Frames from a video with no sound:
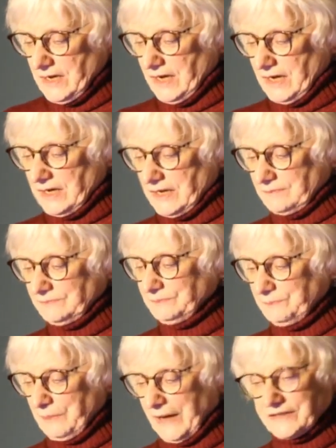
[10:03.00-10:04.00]
um,
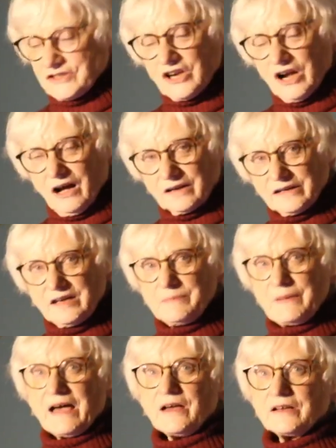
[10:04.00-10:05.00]
by talking
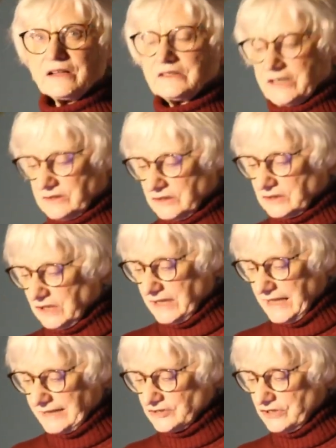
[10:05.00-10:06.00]
about a little
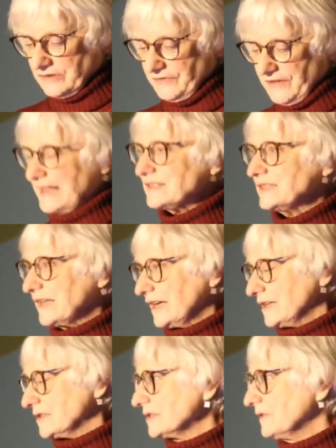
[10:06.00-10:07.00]
collection of
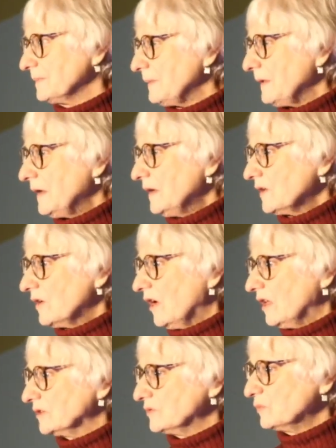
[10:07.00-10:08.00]
essays
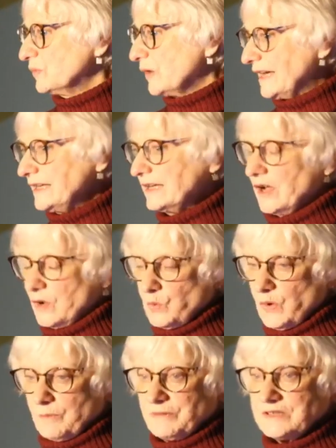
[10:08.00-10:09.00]
called Writing a
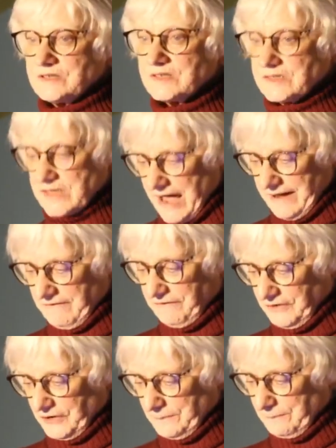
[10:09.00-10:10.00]
Woman's
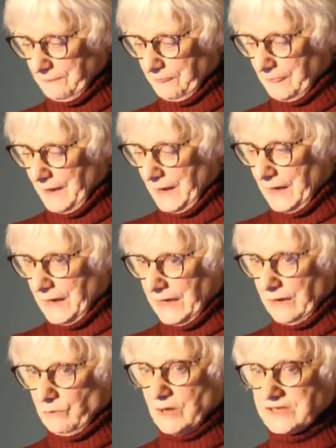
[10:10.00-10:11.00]
Life.
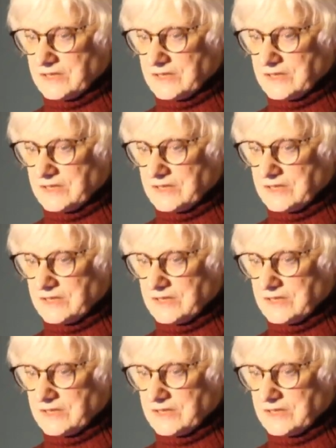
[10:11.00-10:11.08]
It was